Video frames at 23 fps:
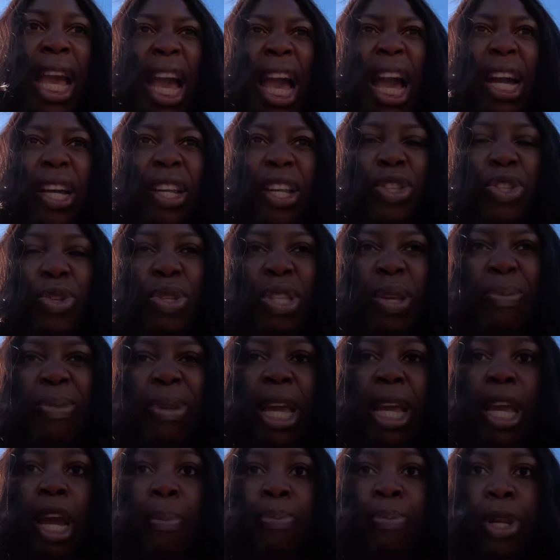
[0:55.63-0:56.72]
I'm going to do some
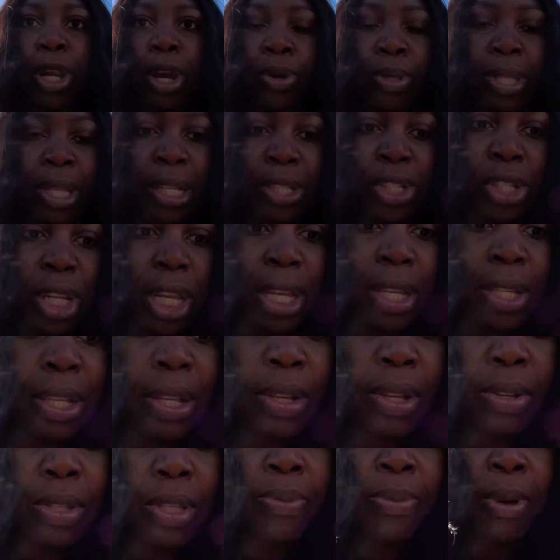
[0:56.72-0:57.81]
late uploads actually because I've
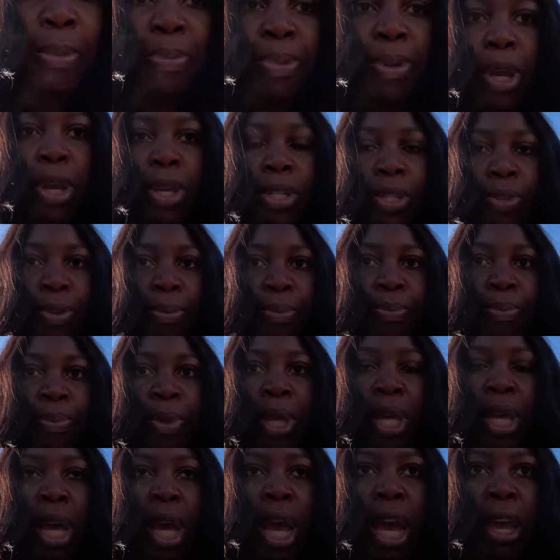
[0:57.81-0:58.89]
got some uploads from
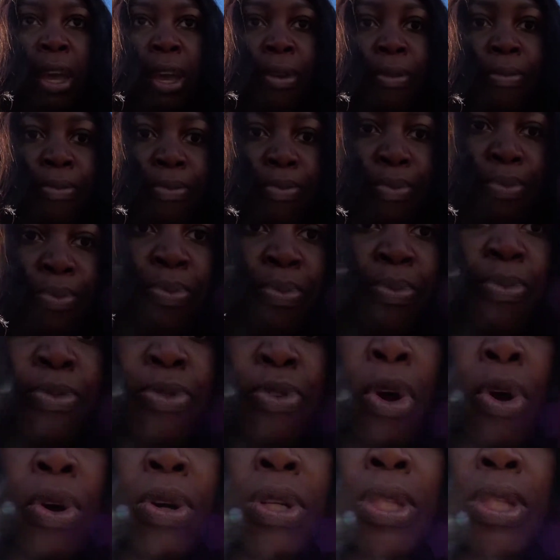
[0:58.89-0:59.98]
I
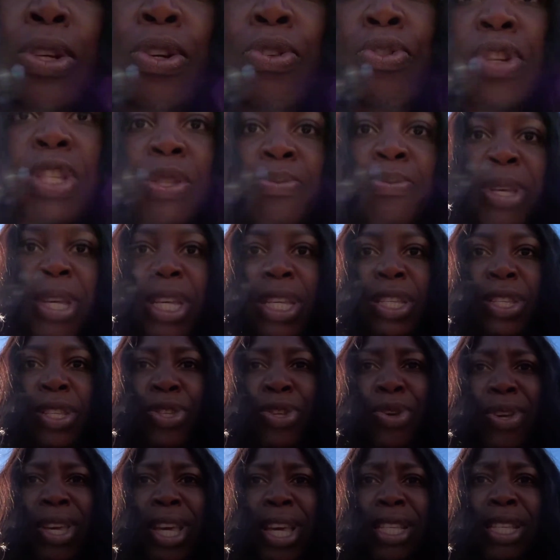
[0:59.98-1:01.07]
vlogged Christmas, New
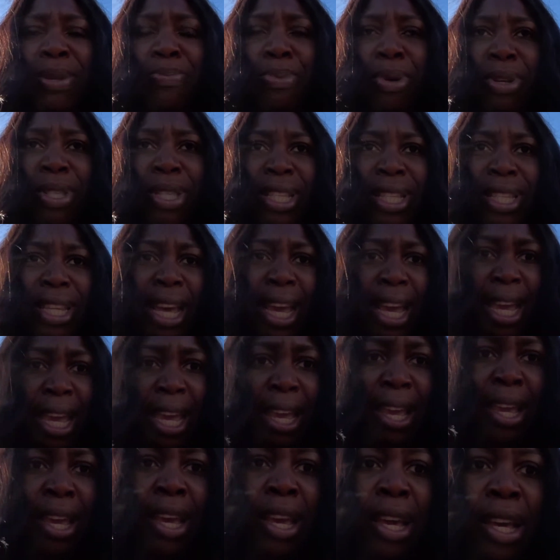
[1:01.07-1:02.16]
Year's and Boxing Day.
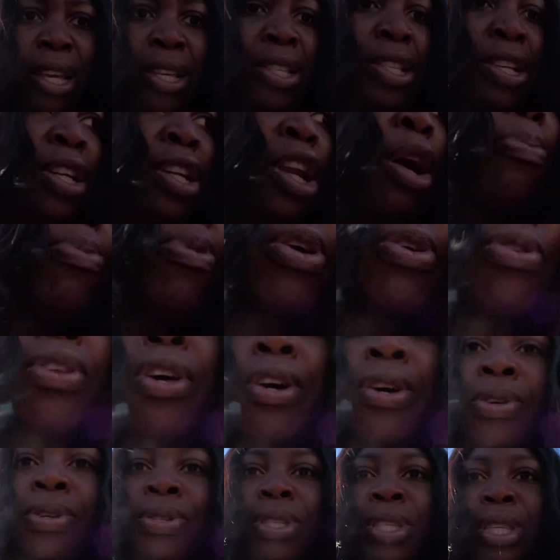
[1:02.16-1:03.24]
So I'm going to upload
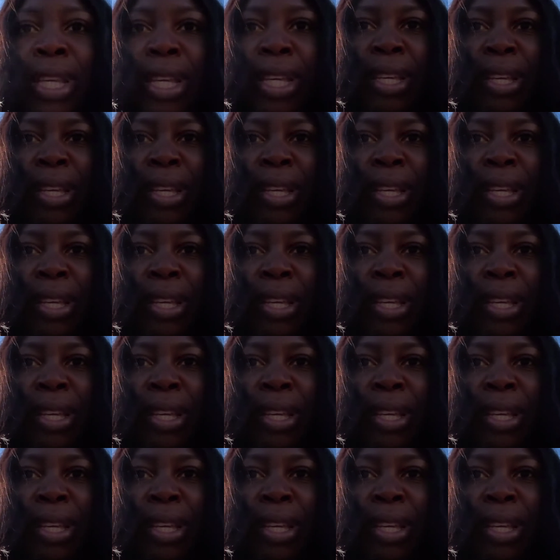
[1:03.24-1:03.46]
those